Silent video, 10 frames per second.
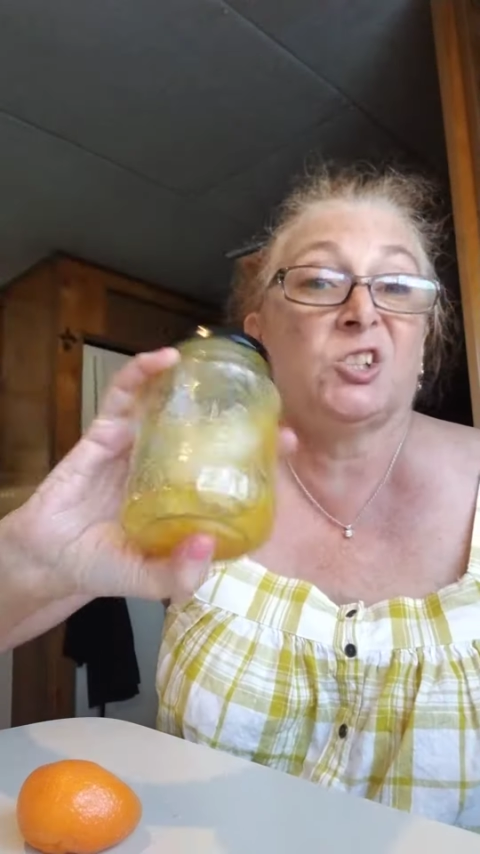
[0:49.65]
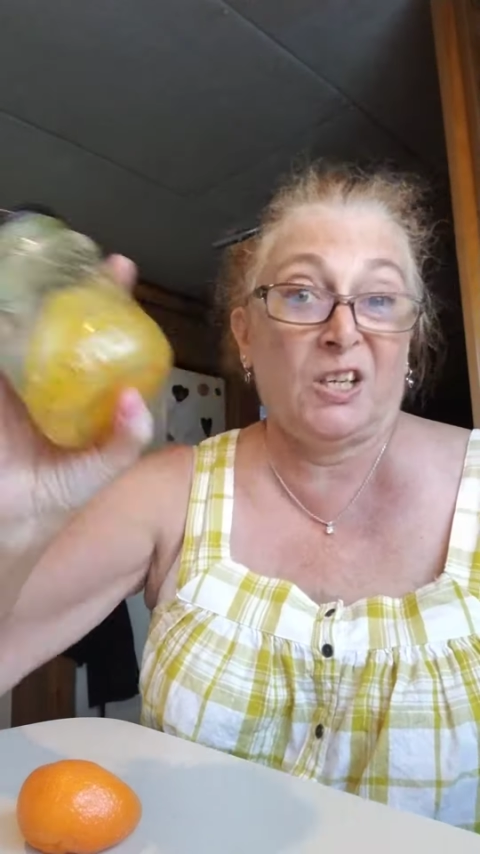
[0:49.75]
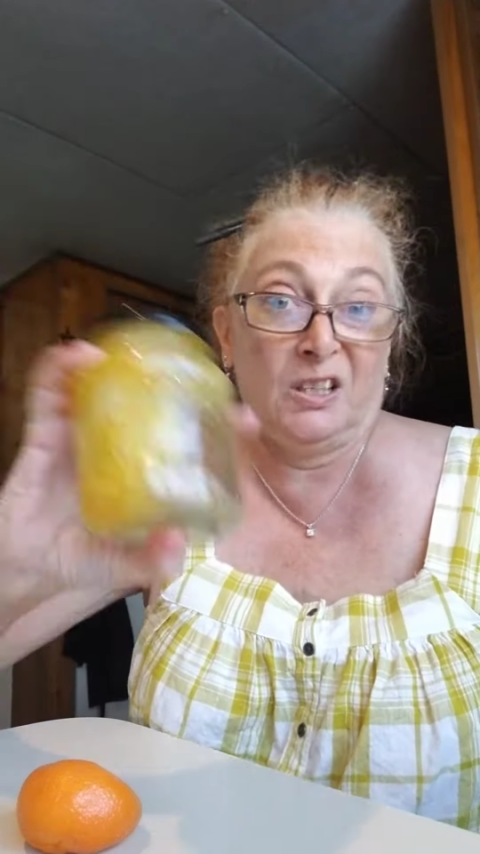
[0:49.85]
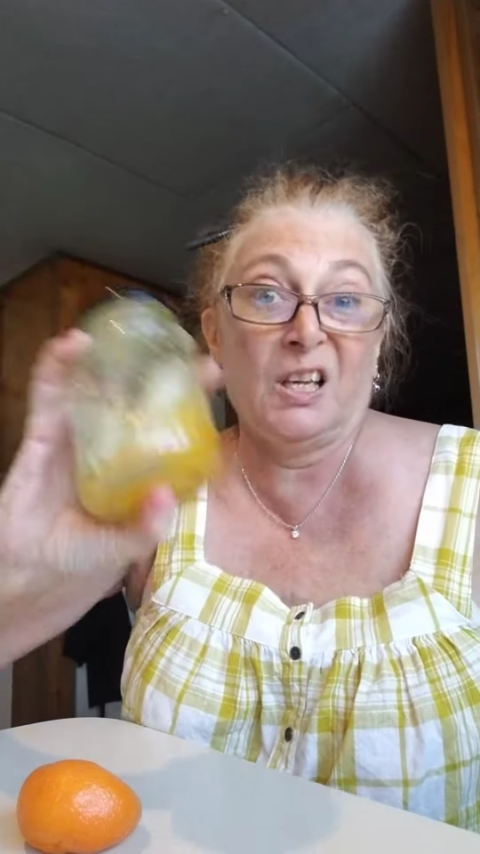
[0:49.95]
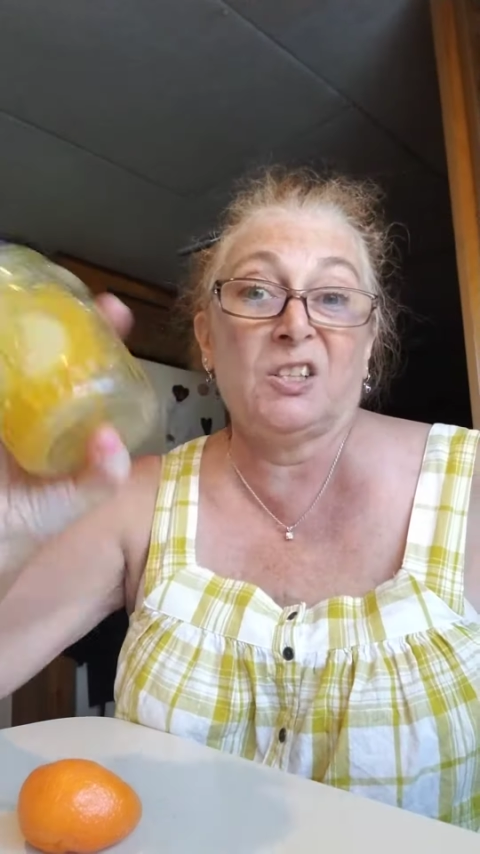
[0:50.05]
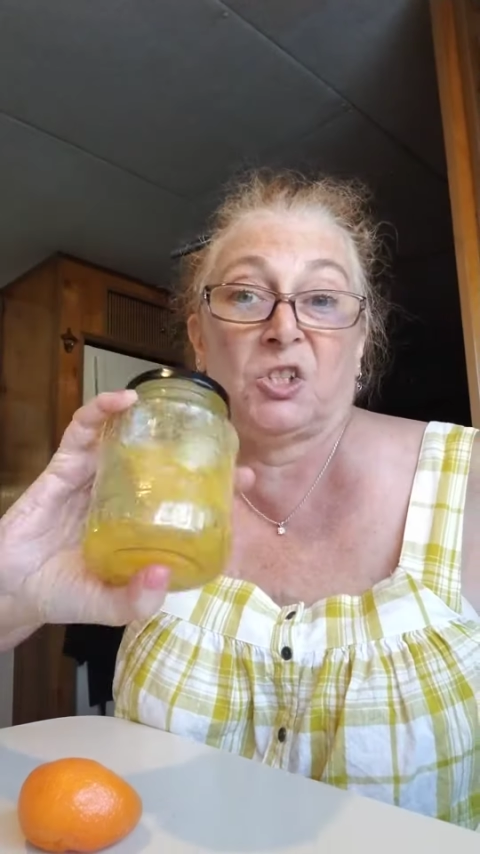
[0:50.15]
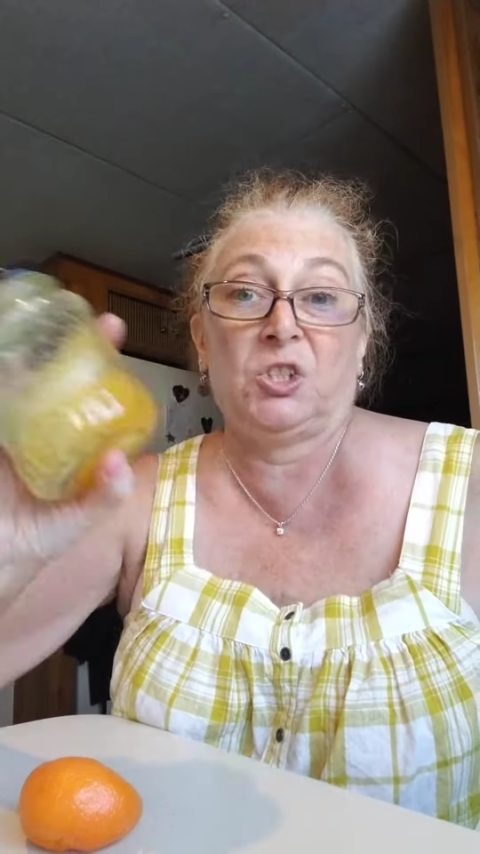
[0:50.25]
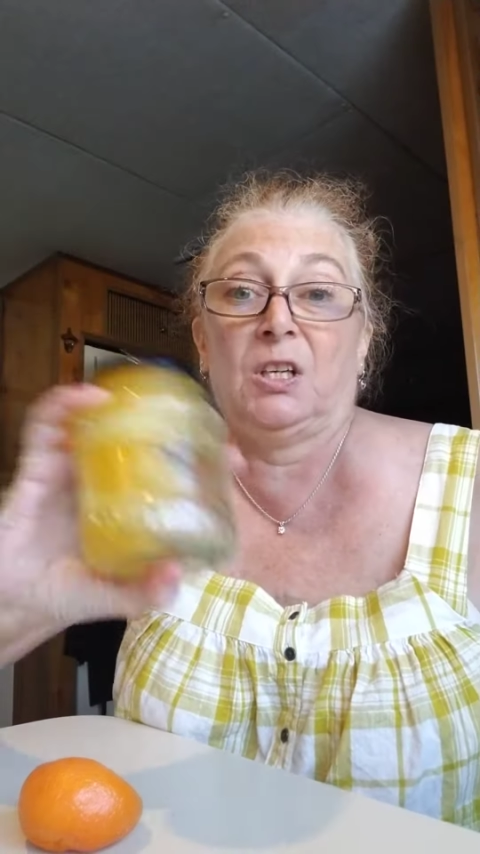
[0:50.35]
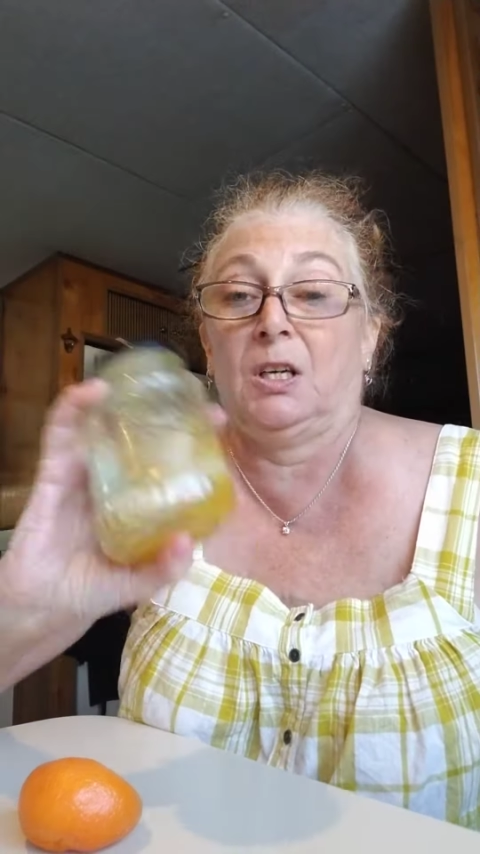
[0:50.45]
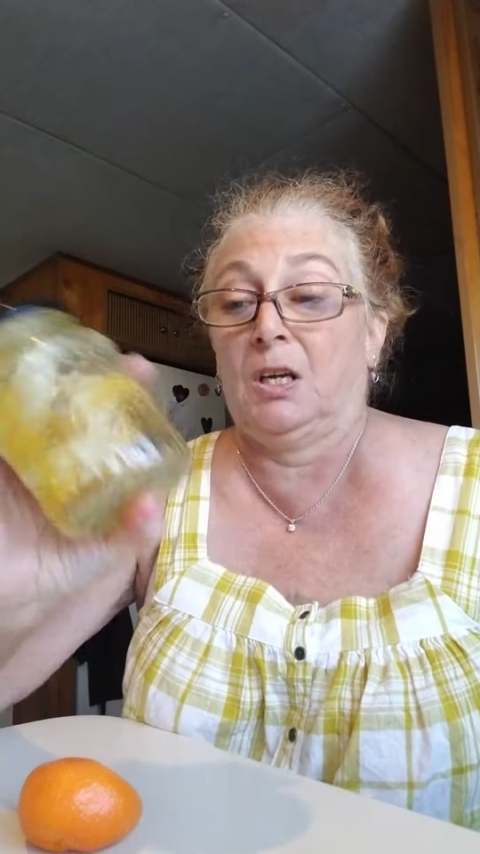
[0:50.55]
shake that
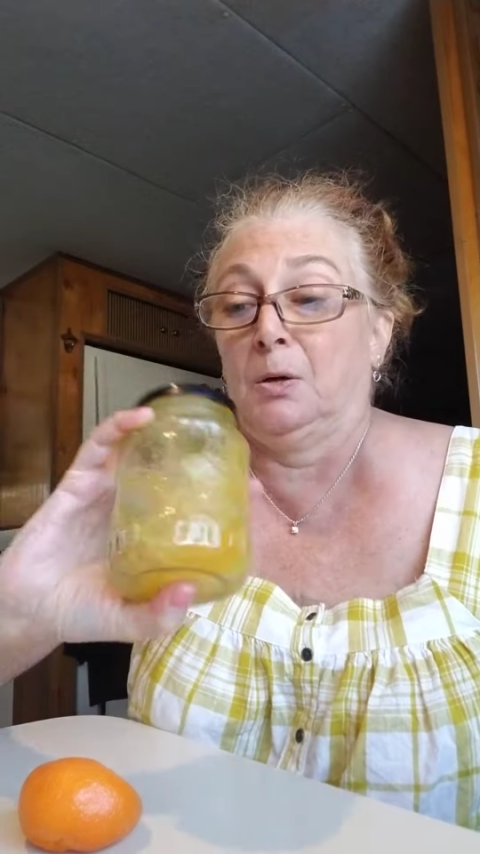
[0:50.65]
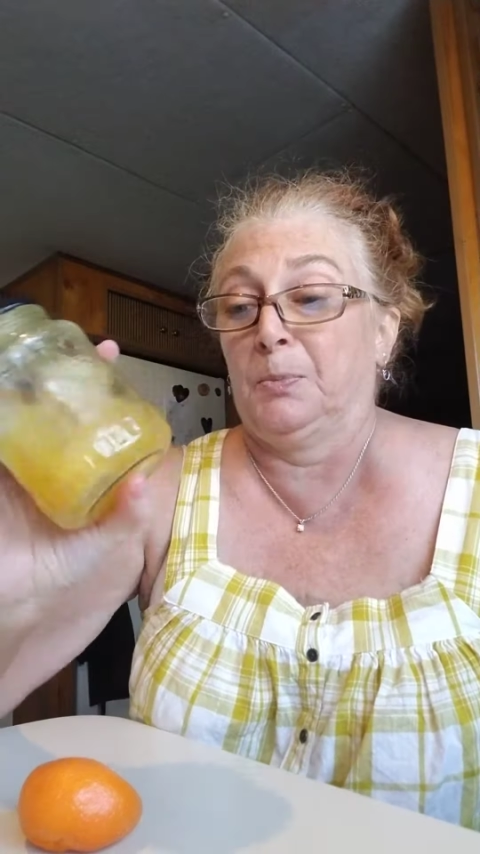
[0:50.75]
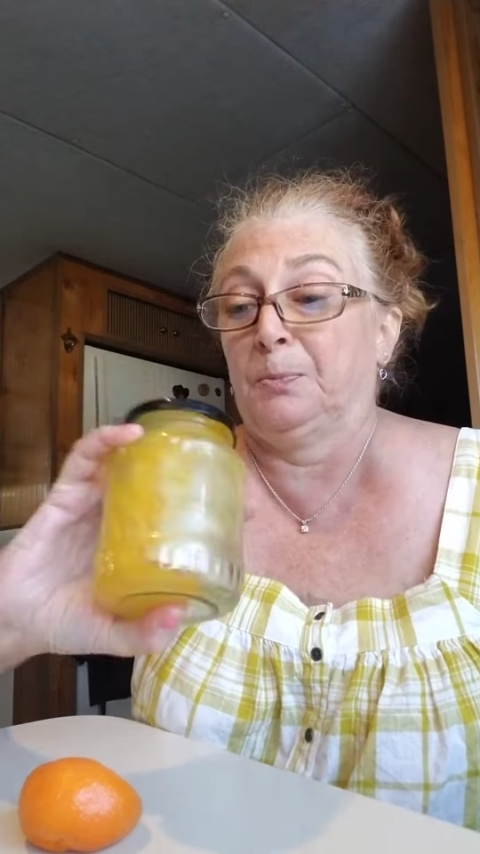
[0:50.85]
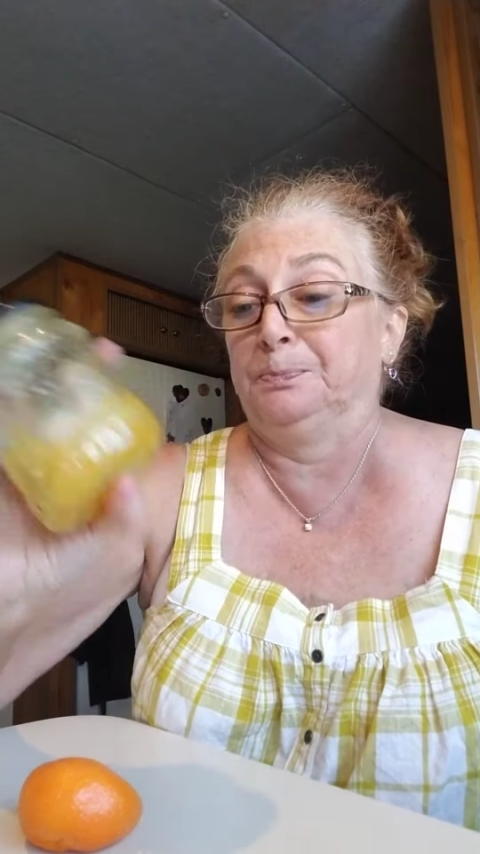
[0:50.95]
shit up.